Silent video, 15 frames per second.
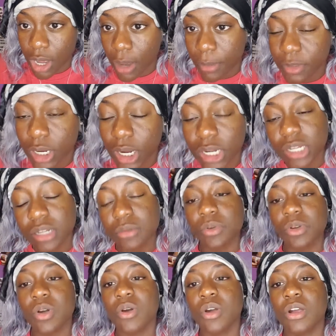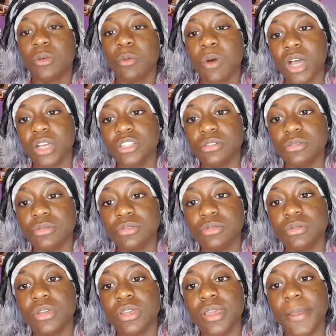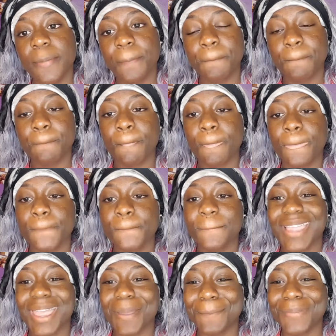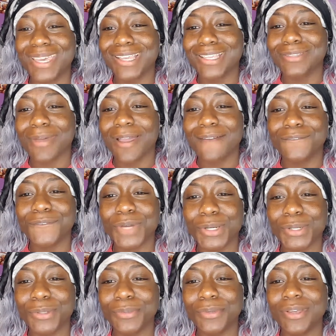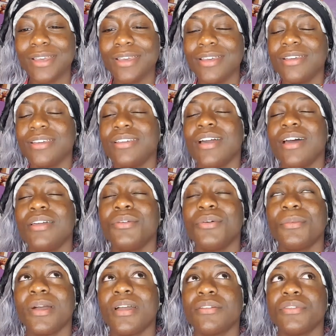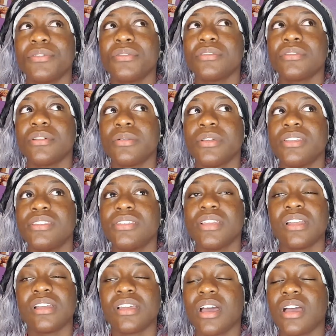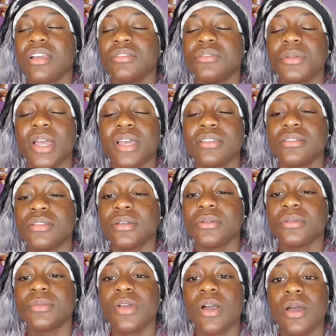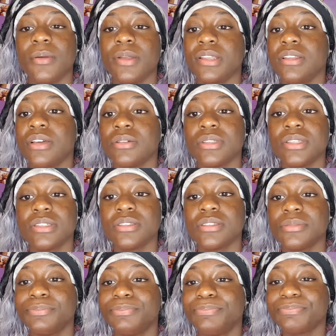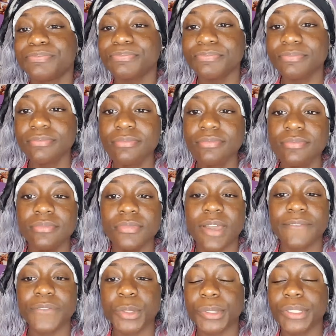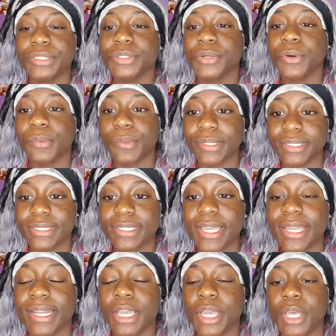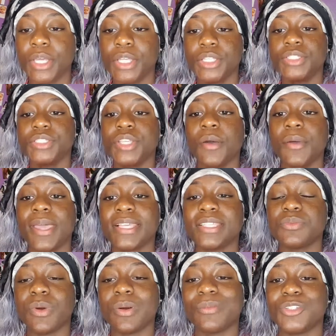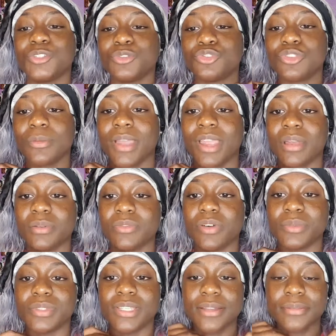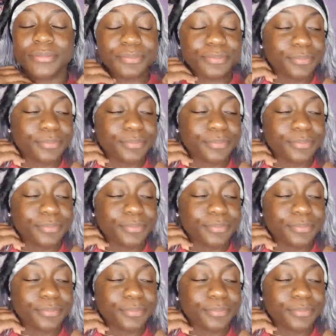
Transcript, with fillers: I'm sorry I didn't record while she was doing it because my phone, y'all know my phone is always dead, guys. You guys know, y'all already know this. My phone is always dead. So guess what? When she was doing my hair, my phone was dead.